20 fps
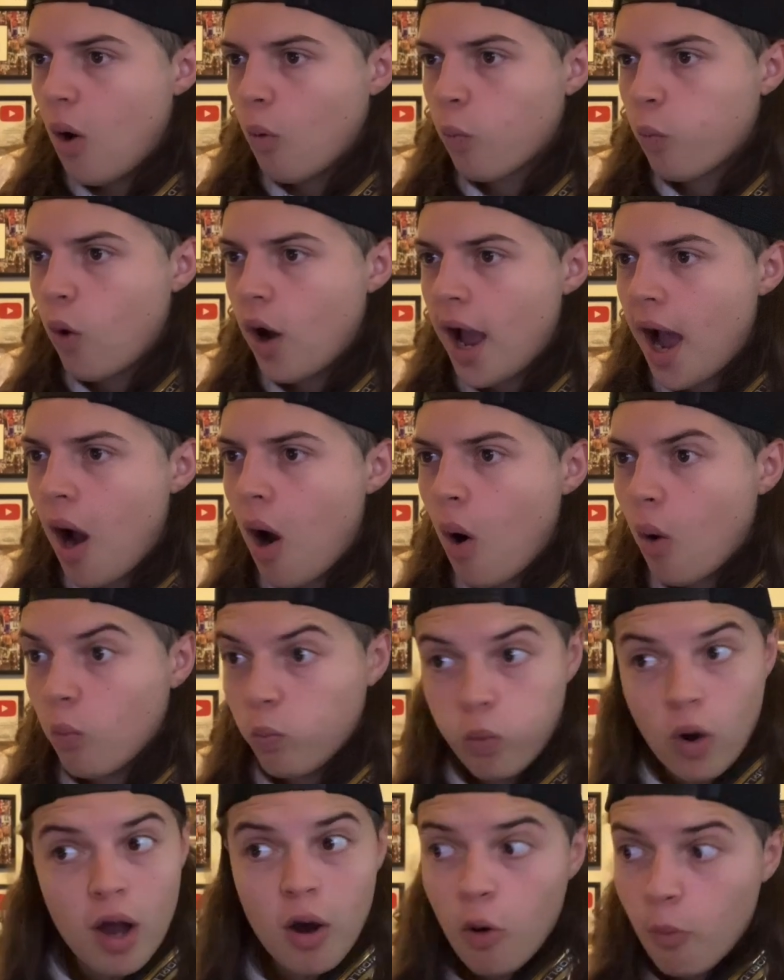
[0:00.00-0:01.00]
Will,
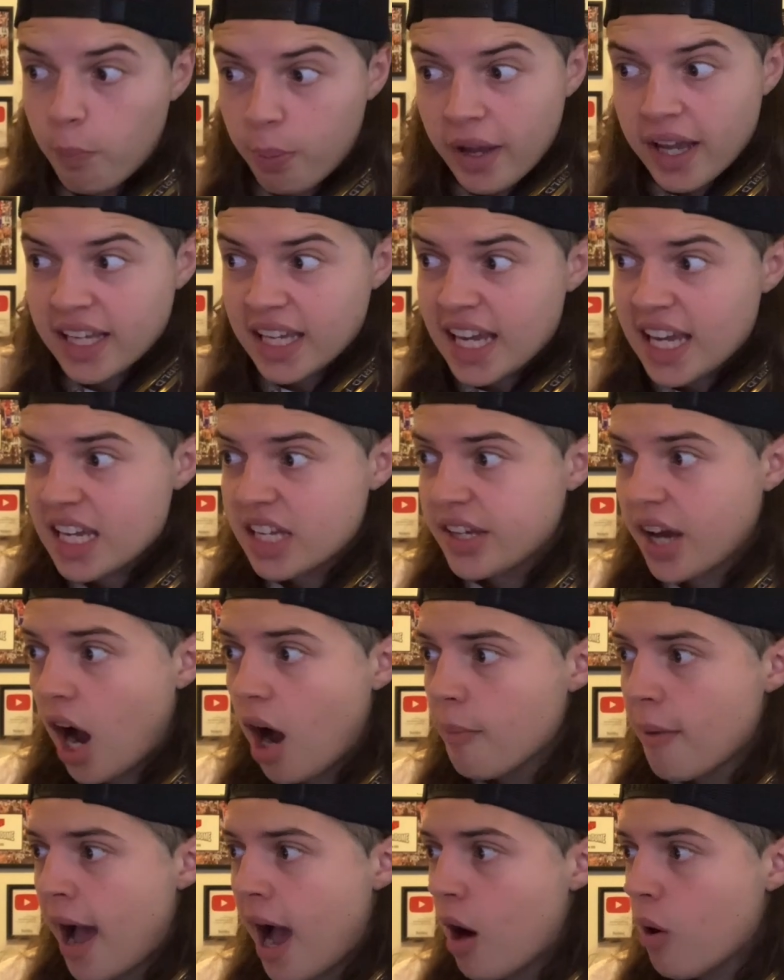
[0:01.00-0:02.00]
will Big E
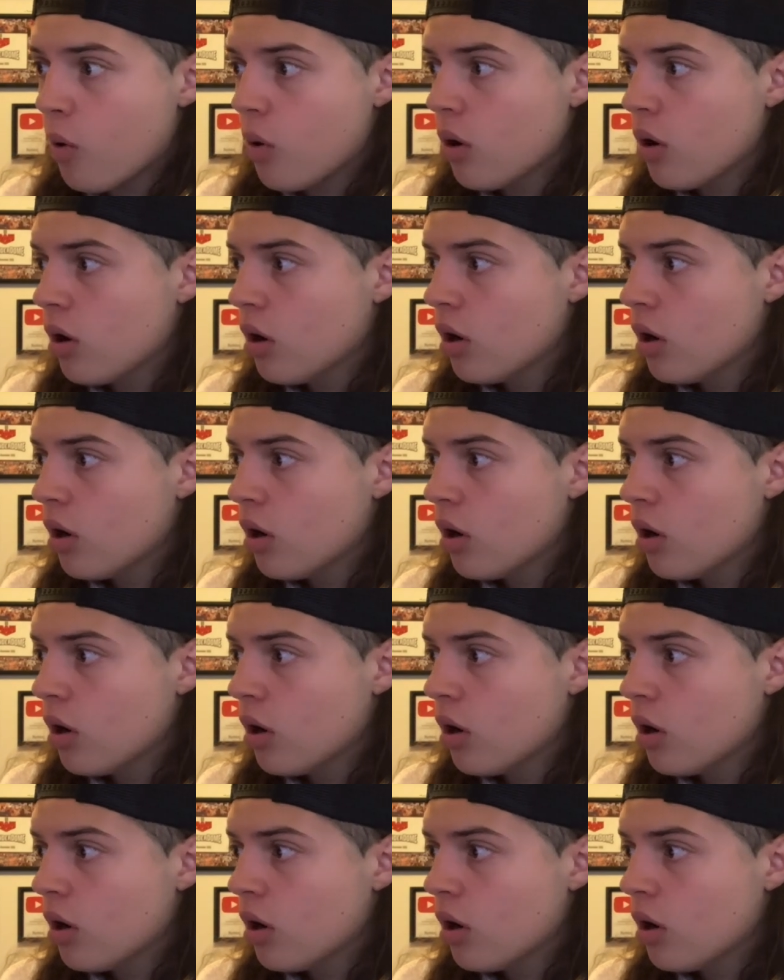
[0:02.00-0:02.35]
come out?